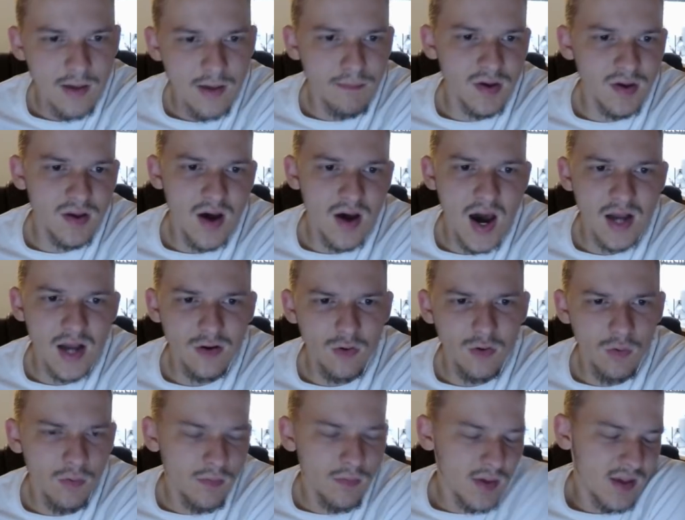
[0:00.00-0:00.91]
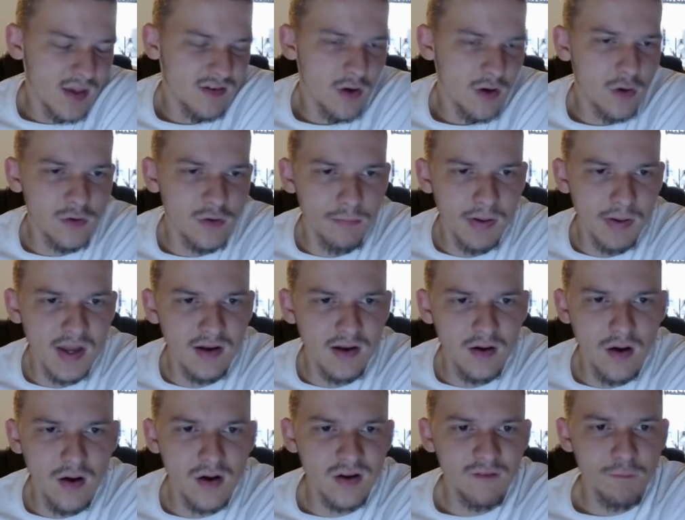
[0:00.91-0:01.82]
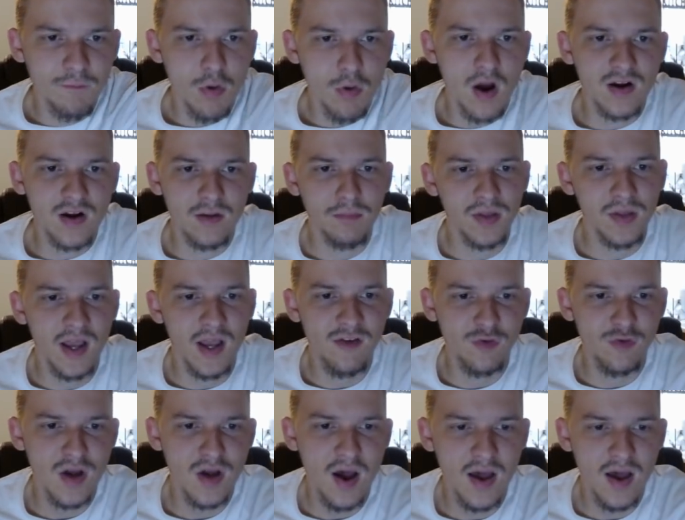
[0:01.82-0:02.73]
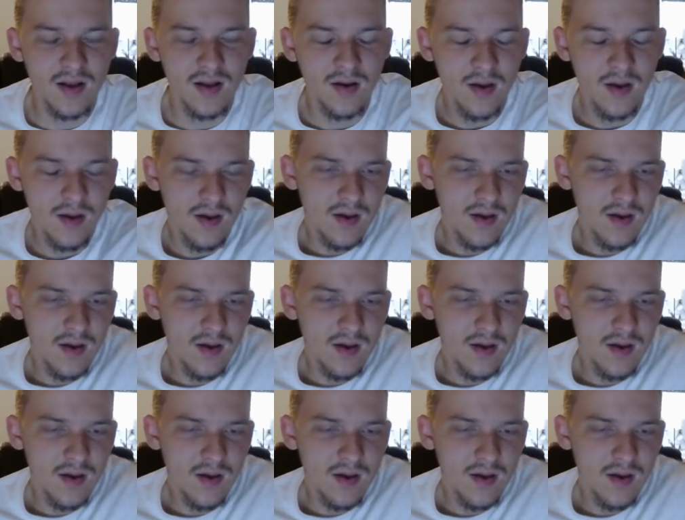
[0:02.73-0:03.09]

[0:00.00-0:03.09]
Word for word: McConnell is all dependent on if Brogdon plays or not.